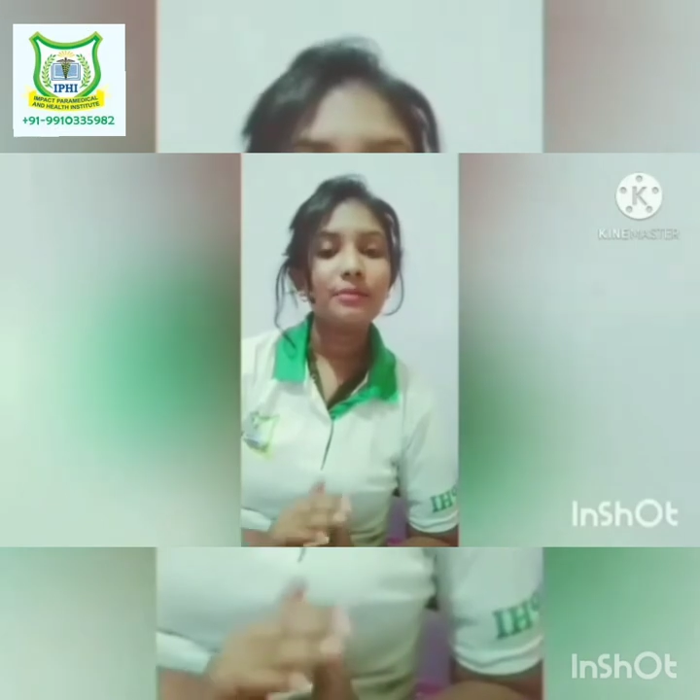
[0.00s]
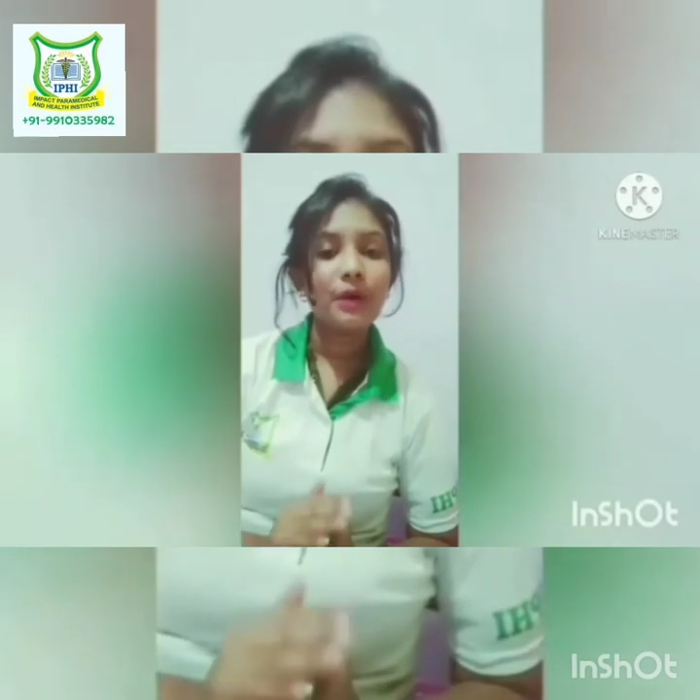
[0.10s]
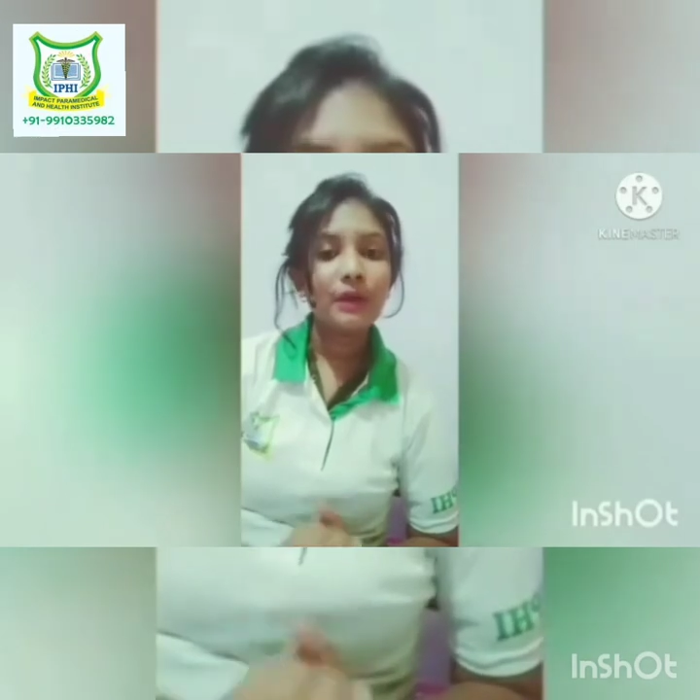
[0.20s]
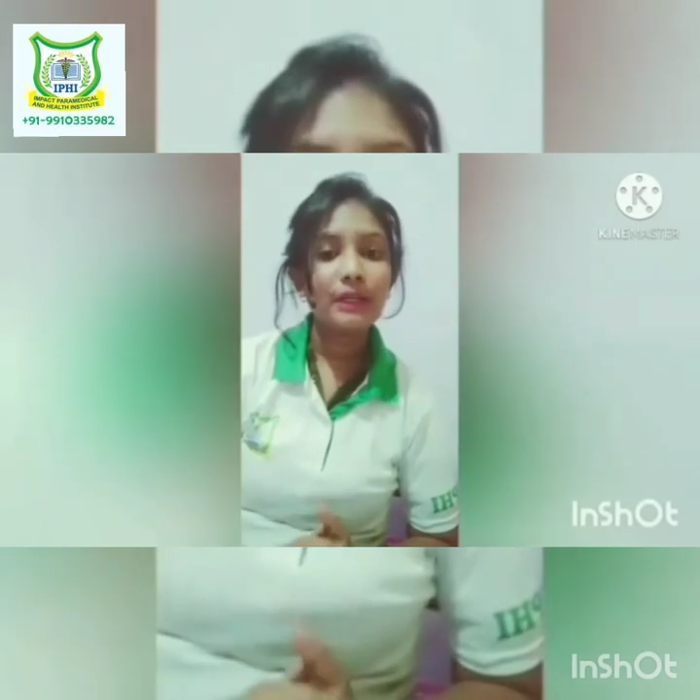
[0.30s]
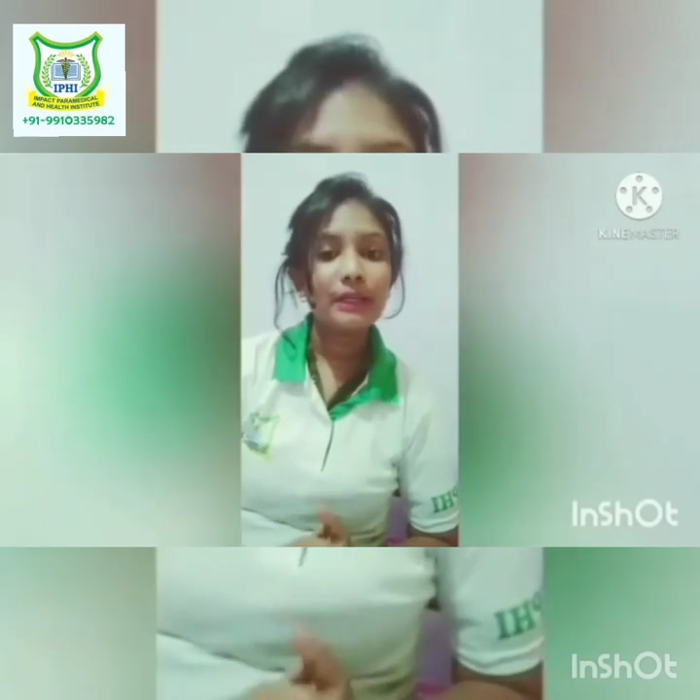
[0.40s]

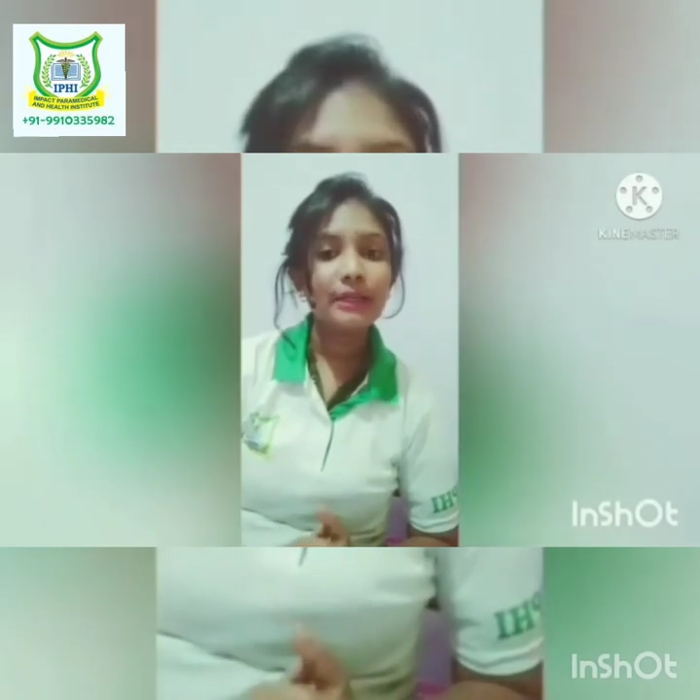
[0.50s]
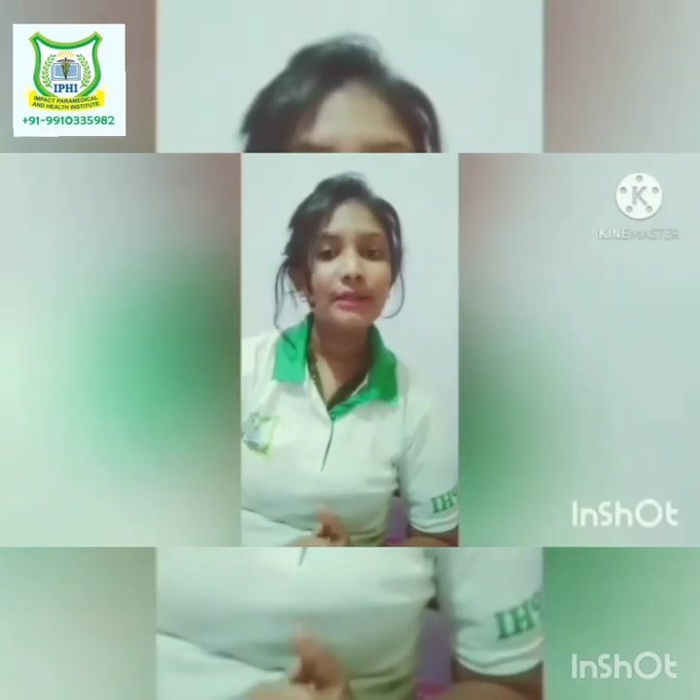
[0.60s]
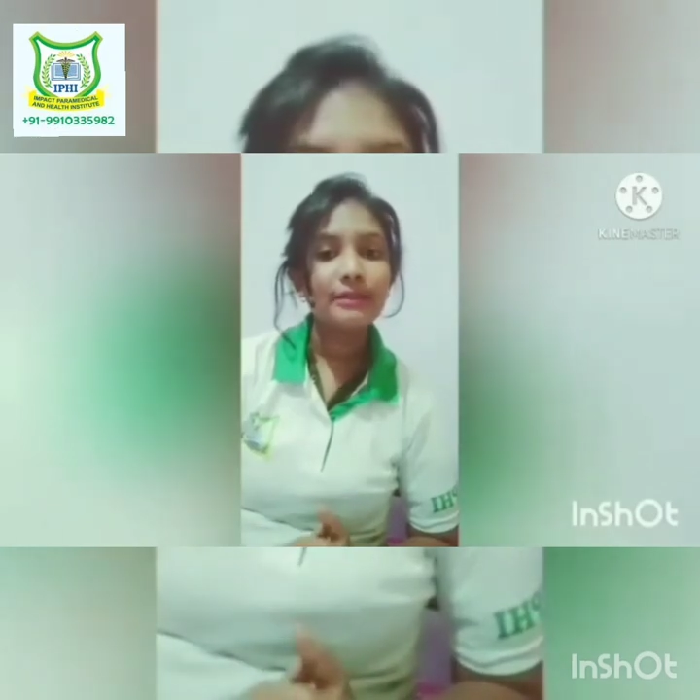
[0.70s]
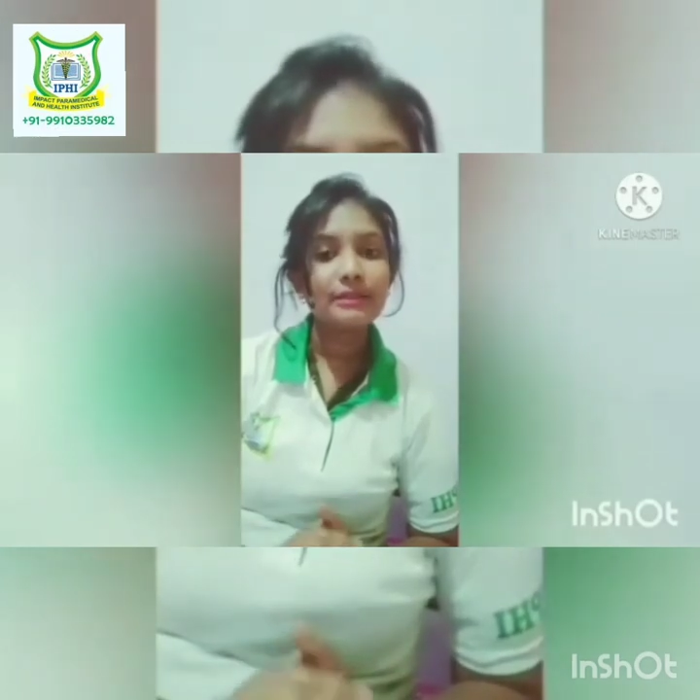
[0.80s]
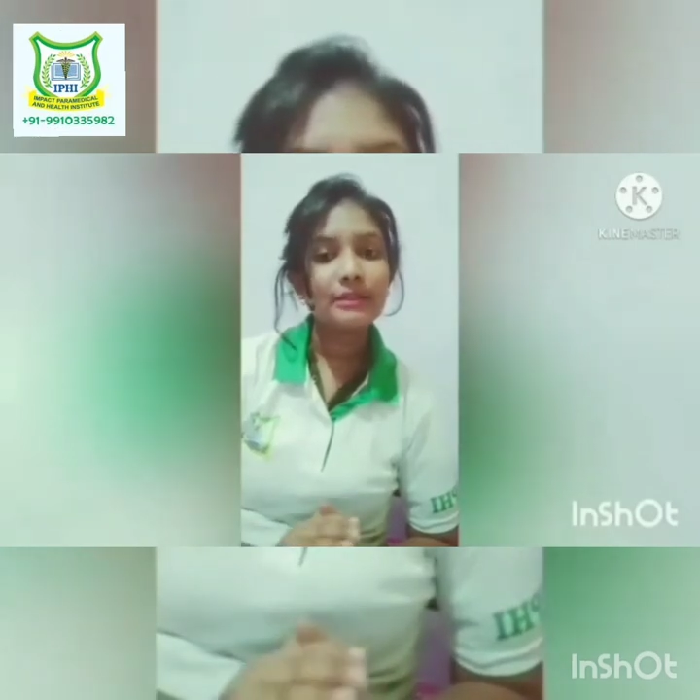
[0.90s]
body
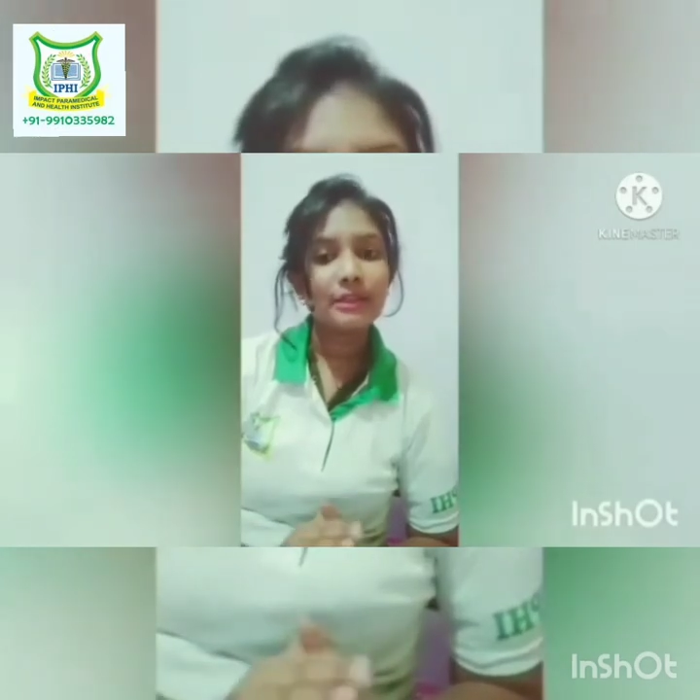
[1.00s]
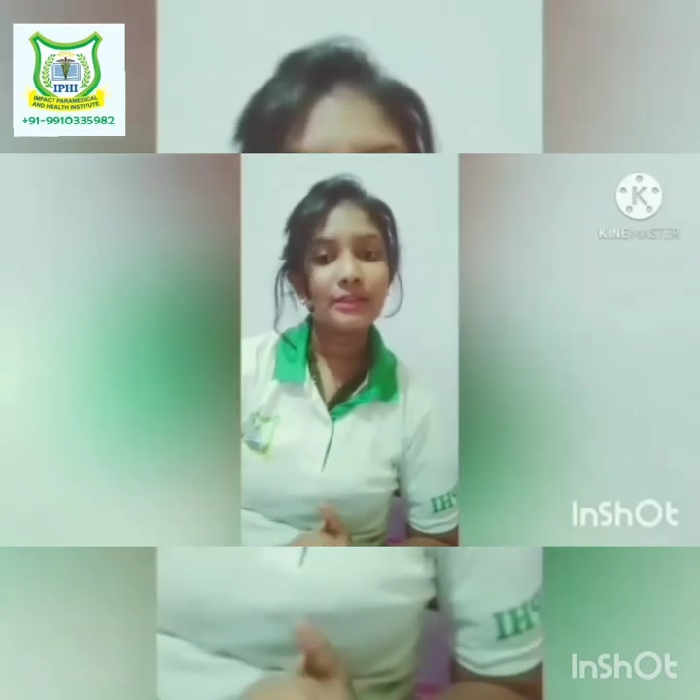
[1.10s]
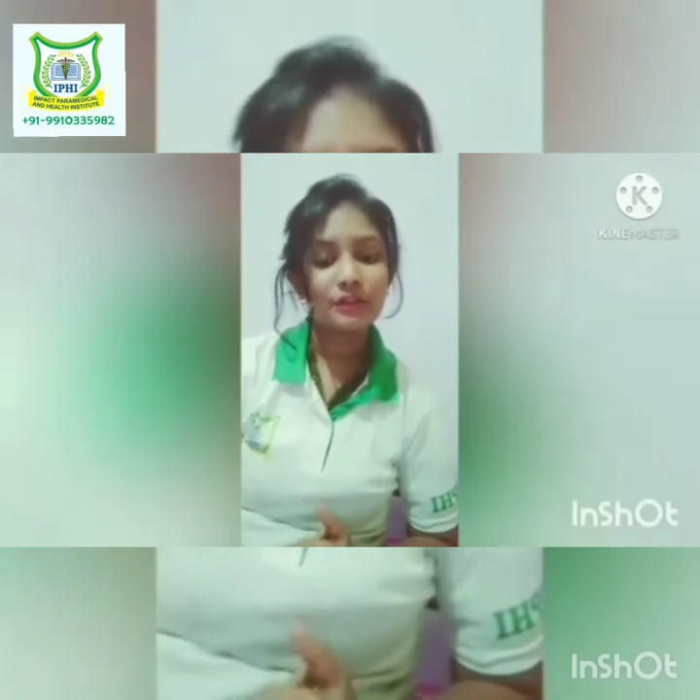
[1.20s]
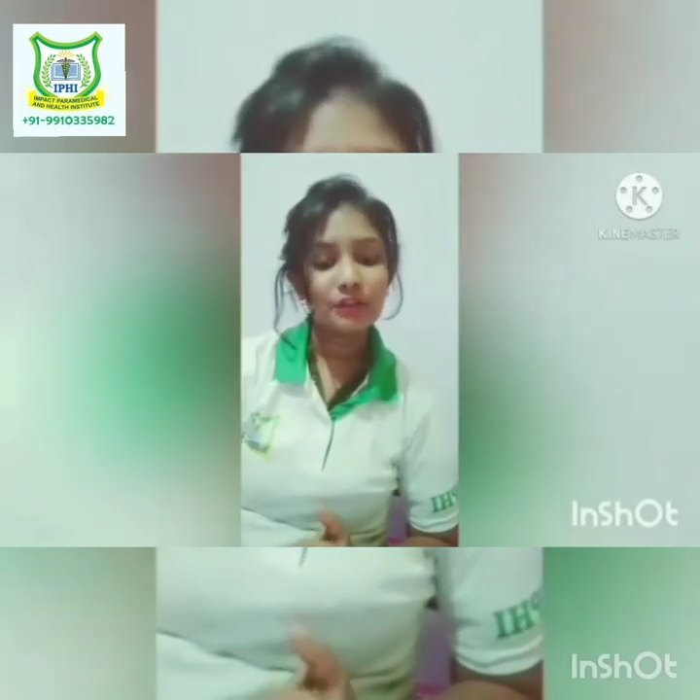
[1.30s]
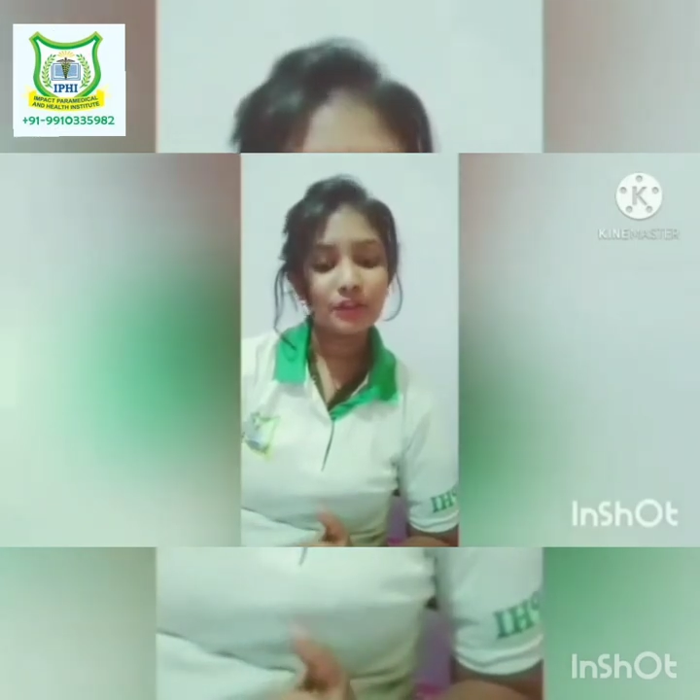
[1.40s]

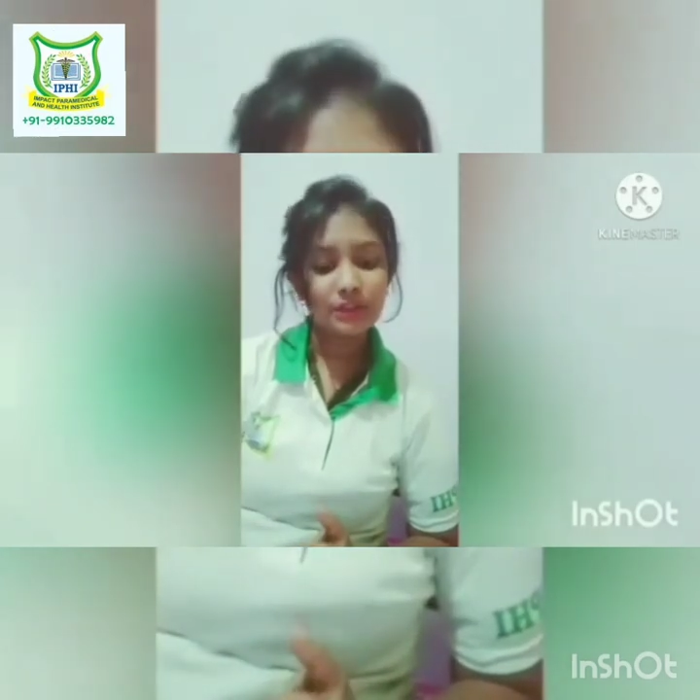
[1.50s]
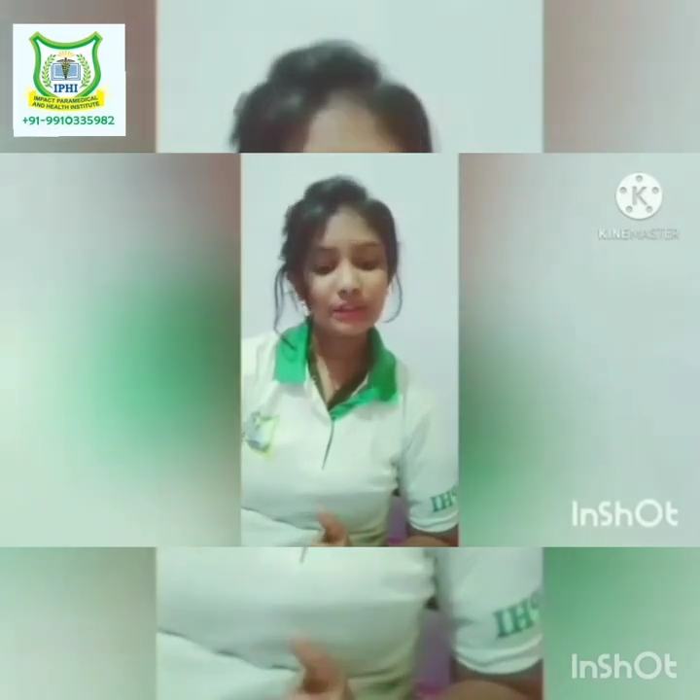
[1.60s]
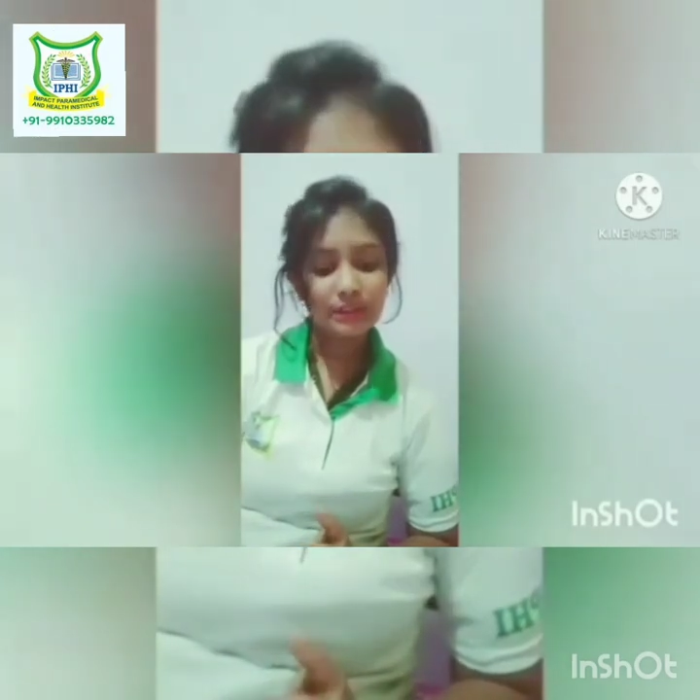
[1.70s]
structures,